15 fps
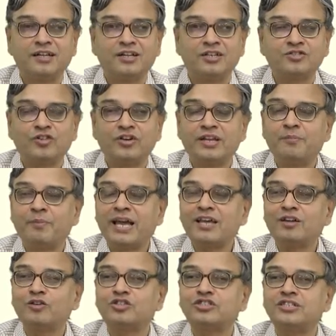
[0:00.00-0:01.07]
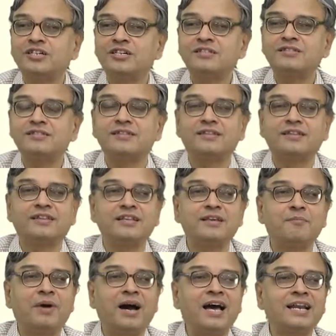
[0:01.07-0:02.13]
So, in my questions, the
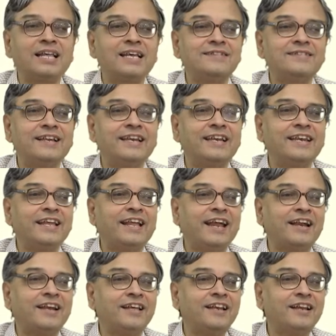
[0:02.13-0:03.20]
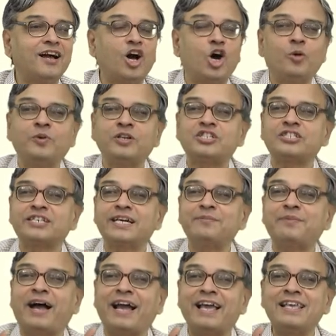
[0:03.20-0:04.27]
mark is an indicator how much
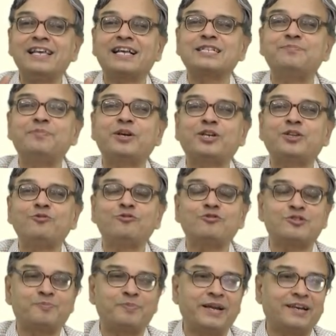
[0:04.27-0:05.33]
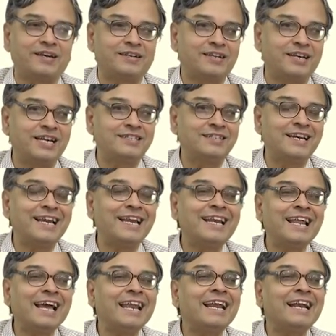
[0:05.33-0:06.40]
time I expect you to spend. It is an
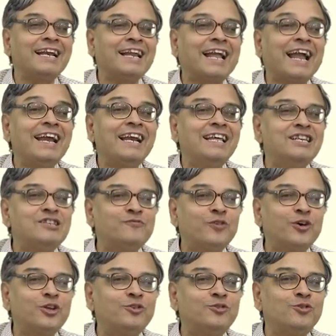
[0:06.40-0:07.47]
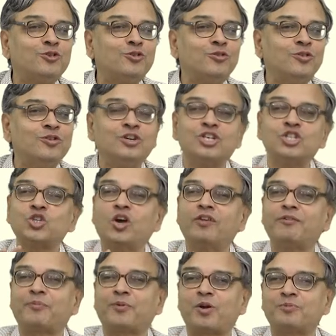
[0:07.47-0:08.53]
indirect guidance for you to solve
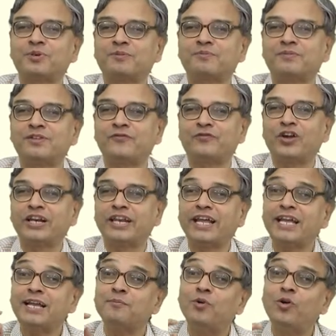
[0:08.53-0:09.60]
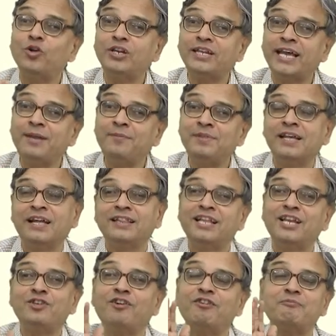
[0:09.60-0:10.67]
a problem. If you are taking more time,
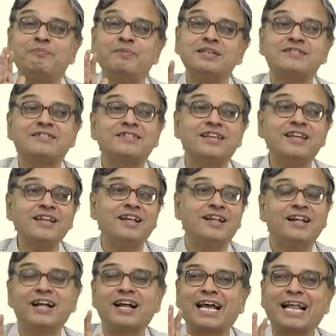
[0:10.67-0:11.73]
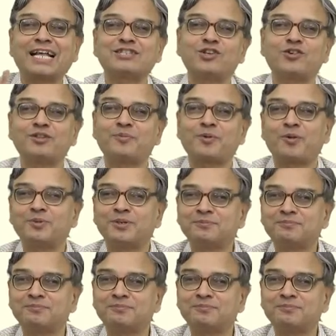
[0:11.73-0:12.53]
then you have missed the crux of the problem.